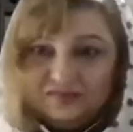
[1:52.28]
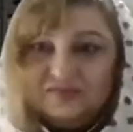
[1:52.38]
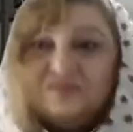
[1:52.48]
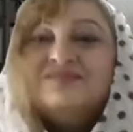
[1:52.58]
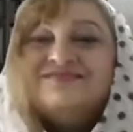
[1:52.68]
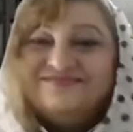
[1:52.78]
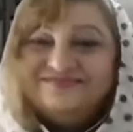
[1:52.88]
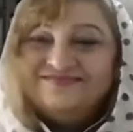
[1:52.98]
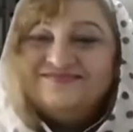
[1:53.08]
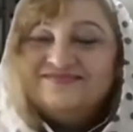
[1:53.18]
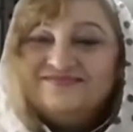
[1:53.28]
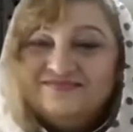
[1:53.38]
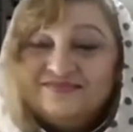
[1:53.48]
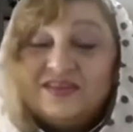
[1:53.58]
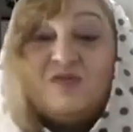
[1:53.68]

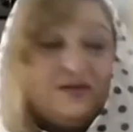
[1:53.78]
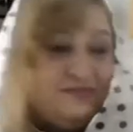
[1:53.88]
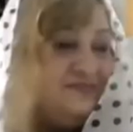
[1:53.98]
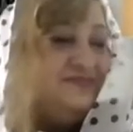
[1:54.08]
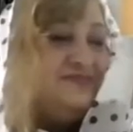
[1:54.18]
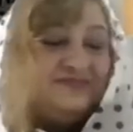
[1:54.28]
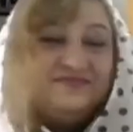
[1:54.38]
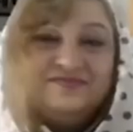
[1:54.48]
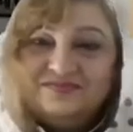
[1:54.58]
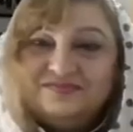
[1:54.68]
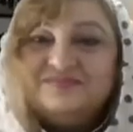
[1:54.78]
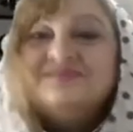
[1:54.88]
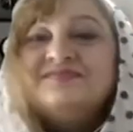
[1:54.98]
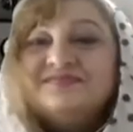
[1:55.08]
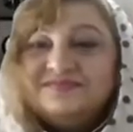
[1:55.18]

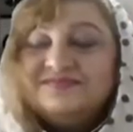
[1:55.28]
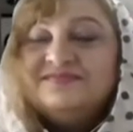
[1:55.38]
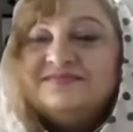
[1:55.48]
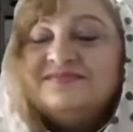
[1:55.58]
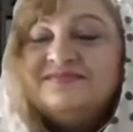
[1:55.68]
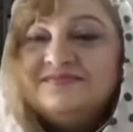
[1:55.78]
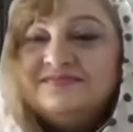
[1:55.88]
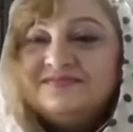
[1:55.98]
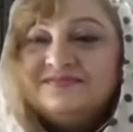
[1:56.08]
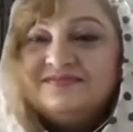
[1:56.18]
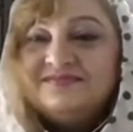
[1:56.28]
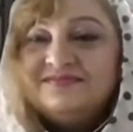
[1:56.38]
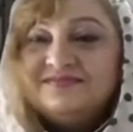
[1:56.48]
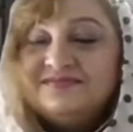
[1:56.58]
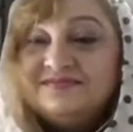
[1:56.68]

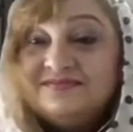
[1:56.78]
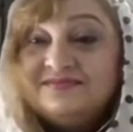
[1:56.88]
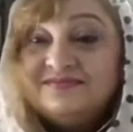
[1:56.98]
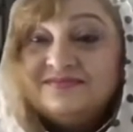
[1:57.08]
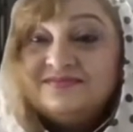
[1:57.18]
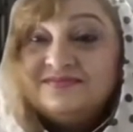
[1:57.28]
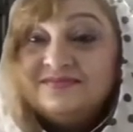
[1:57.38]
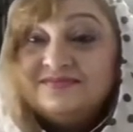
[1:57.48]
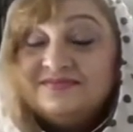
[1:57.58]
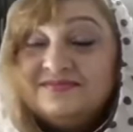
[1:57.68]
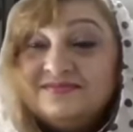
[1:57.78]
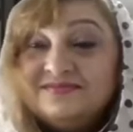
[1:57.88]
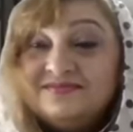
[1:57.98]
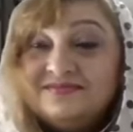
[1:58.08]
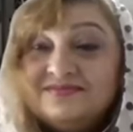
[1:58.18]

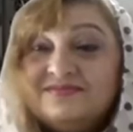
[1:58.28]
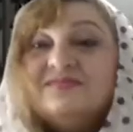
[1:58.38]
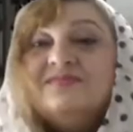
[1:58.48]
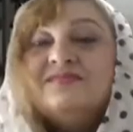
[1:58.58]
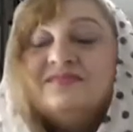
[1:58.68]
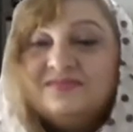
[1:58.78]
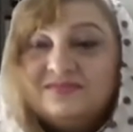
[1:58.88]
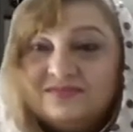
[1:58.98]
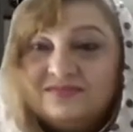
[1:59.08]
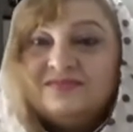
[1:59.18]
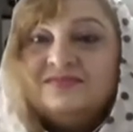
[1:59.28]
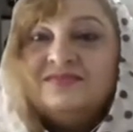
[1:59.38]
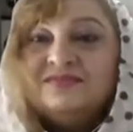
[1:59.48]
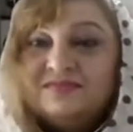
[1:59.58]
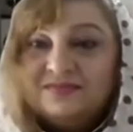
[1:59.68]

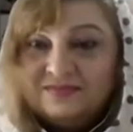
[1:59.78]
This person isn't speaking.